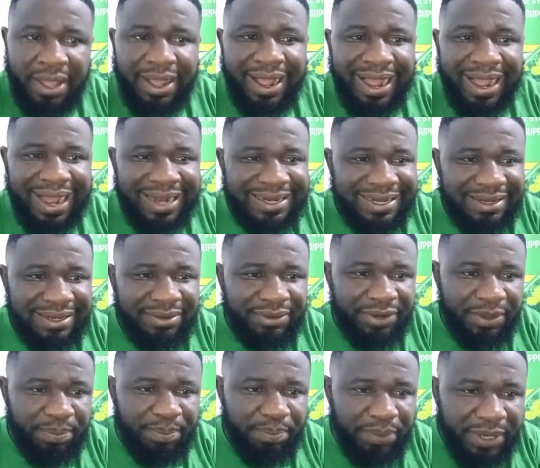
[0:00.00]
and then
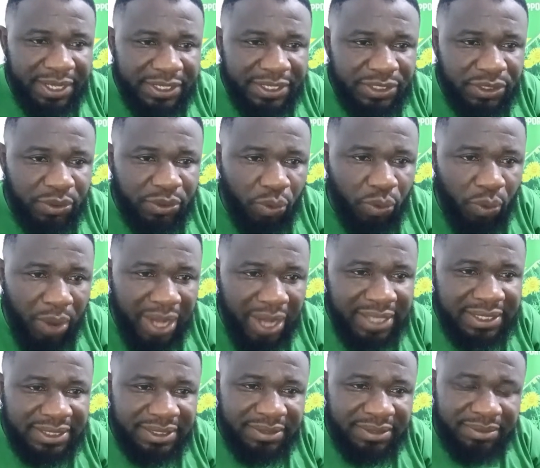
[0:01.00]
replace
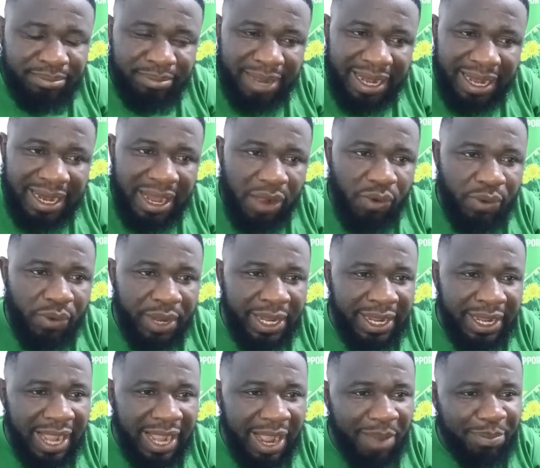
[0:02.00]
what.
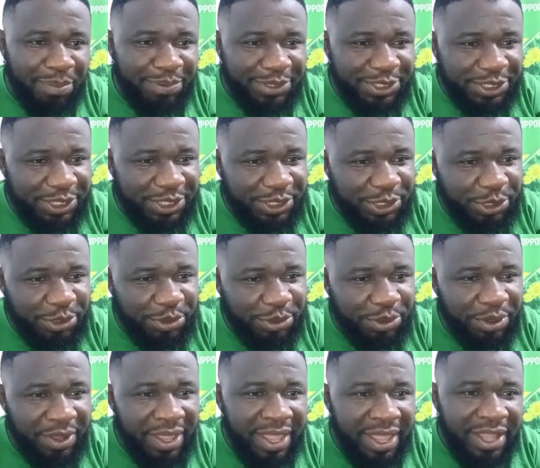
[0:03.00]
Malawi. I appreciate
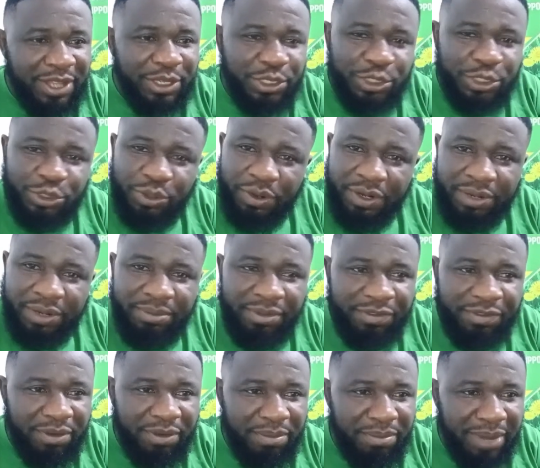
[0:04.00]
you joining
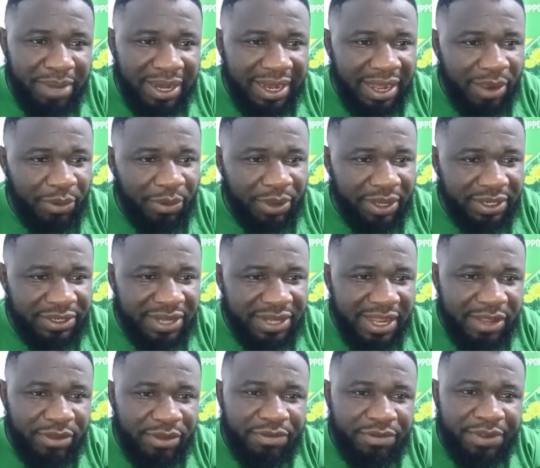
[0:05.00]
me from Malawi.
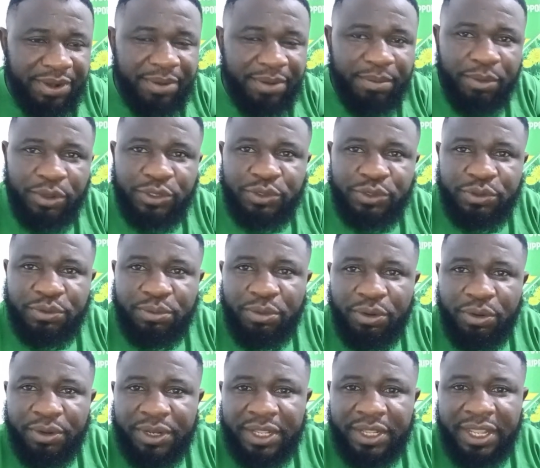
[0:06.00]
Thank you very much. Good
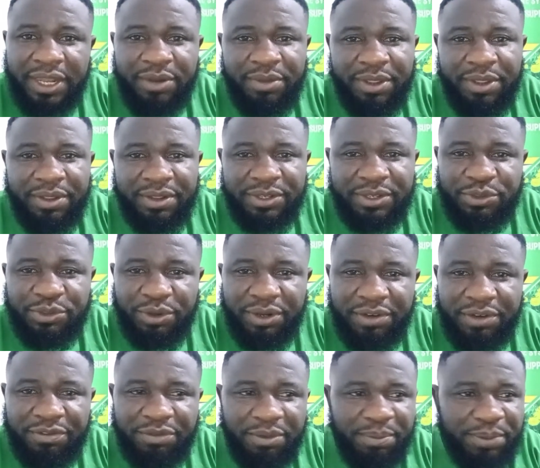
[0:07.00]
morning. Anywhere you are
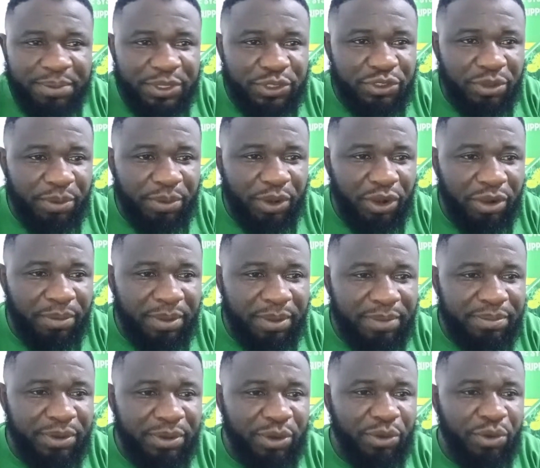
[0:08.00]
joining from, please drop a
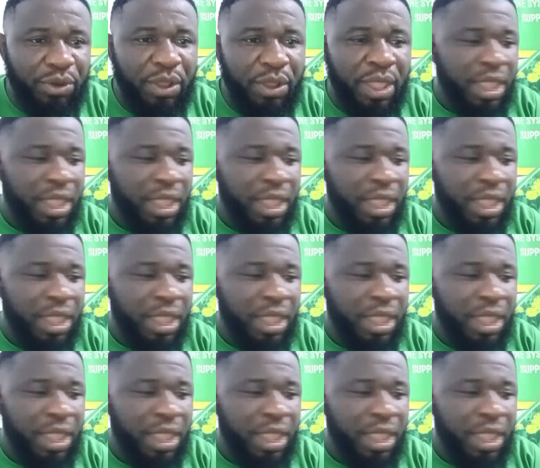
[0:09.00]
comment below